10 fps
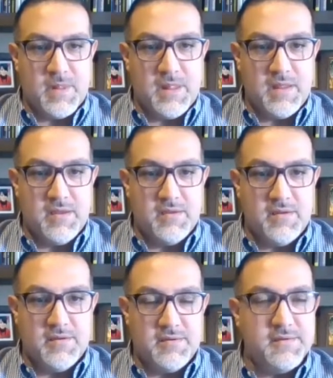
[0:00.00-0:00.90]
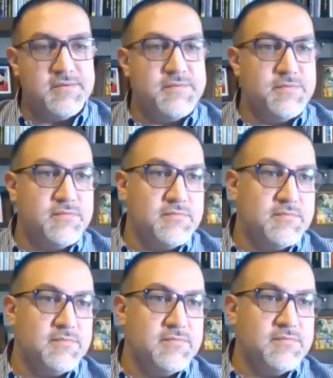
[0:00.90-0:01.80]

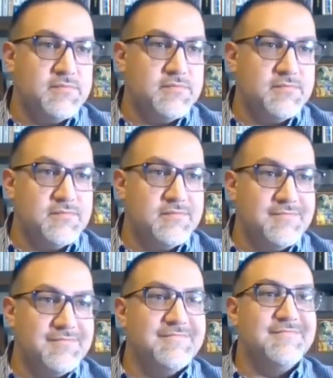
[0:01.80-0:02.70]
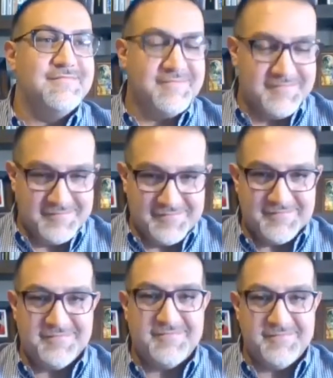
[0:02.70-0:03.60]

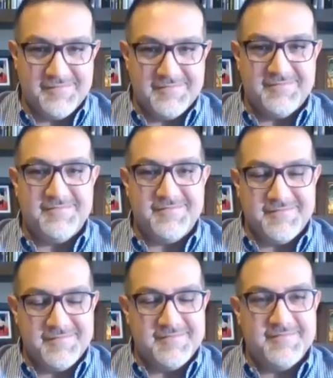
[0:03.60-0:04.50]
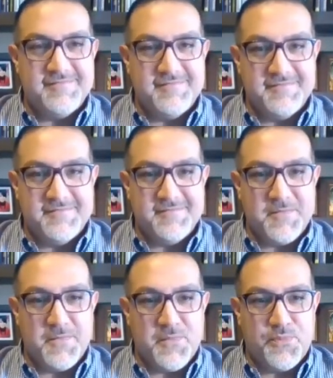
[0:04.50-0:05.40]

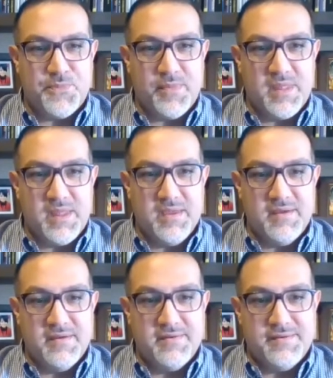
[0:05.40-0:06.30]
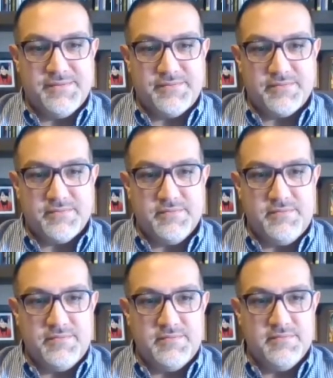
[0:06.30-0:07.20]

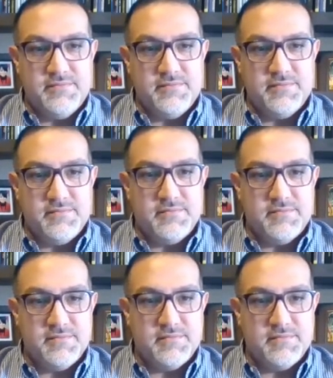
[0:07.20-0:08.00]
This person isn't speaking.